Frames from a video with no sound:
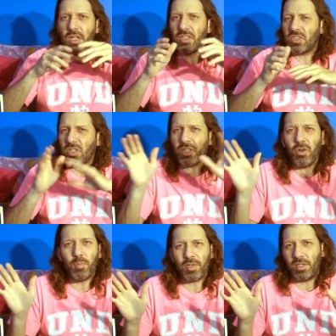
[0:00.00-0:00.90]
Just a
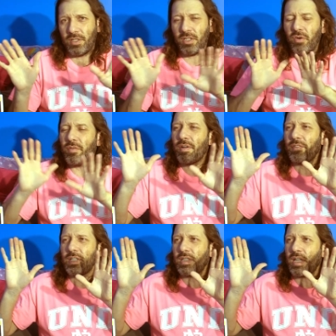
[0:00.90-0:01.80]
little bit. You don't even
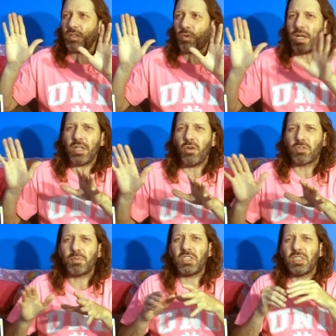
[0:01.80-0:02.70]
have to get that
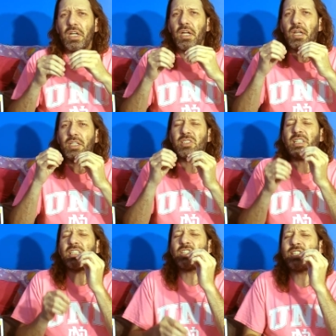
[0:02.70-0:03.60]
grandiose, but just,
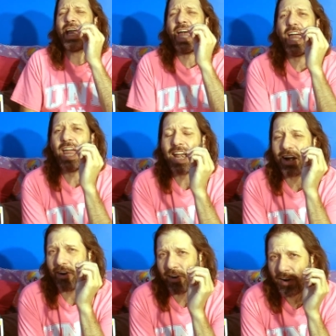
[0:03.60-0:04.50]
just, just a
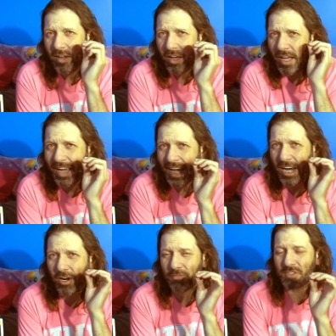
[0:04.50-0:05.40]
hair, a
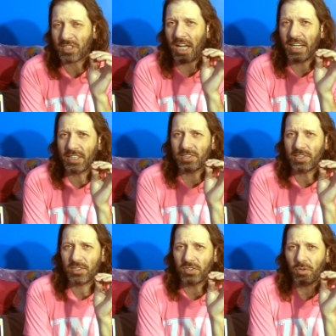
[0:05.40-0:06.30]
hair of science
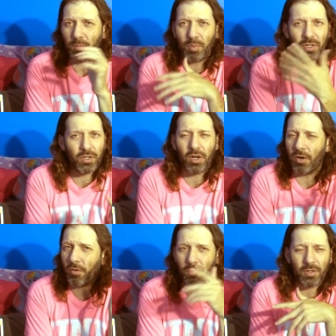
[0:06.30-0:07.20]
into it. But
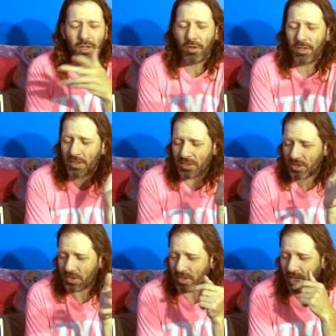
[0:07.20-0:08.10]
no, no, it's
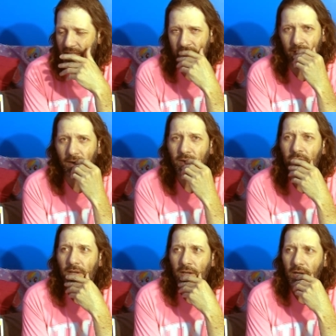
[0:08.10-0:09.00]
just not there.
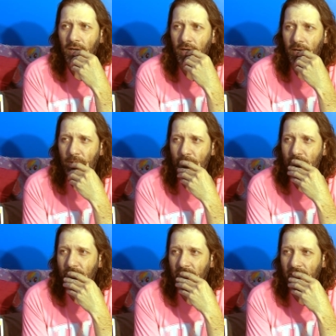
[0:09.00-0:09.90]

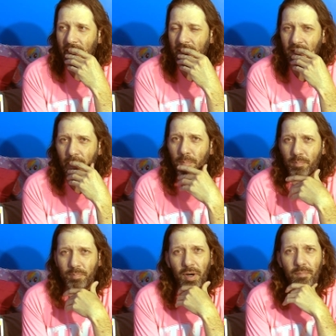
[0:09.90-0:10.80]
Um, and that kind
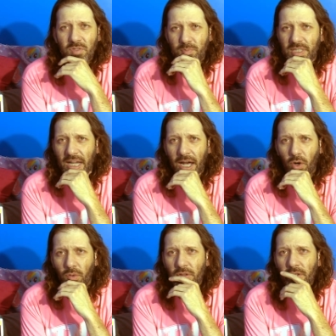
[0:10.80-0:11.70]
of bums me out.